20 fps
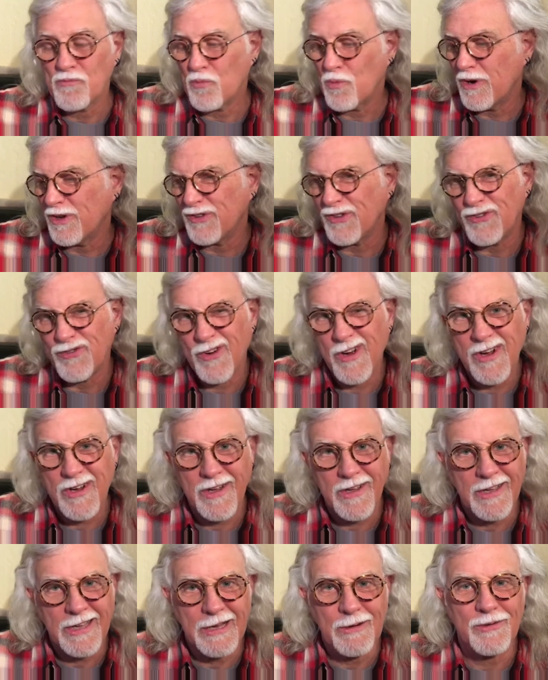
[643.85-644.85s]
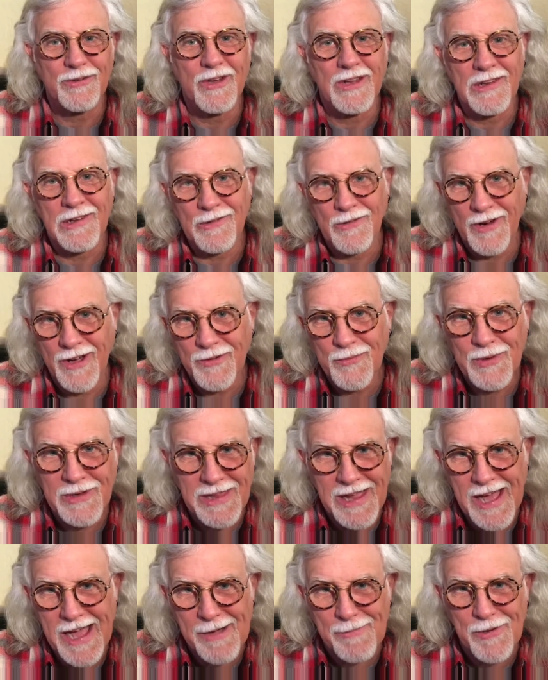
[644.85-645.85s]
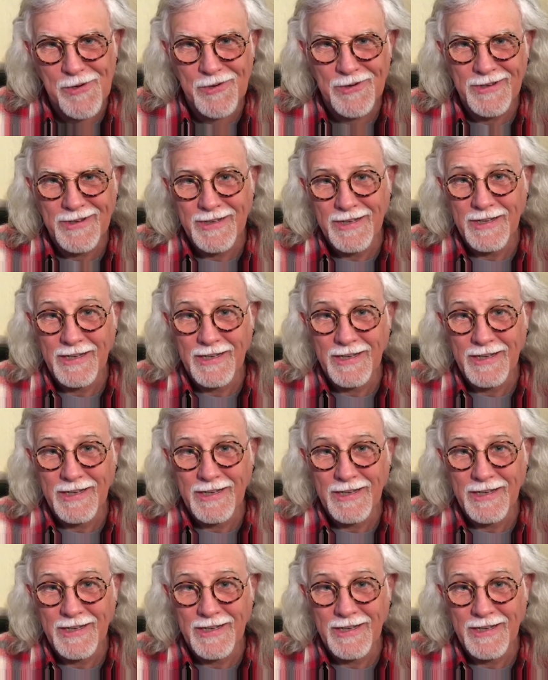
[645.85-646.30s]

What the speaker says: was a drunk, he was unreliable,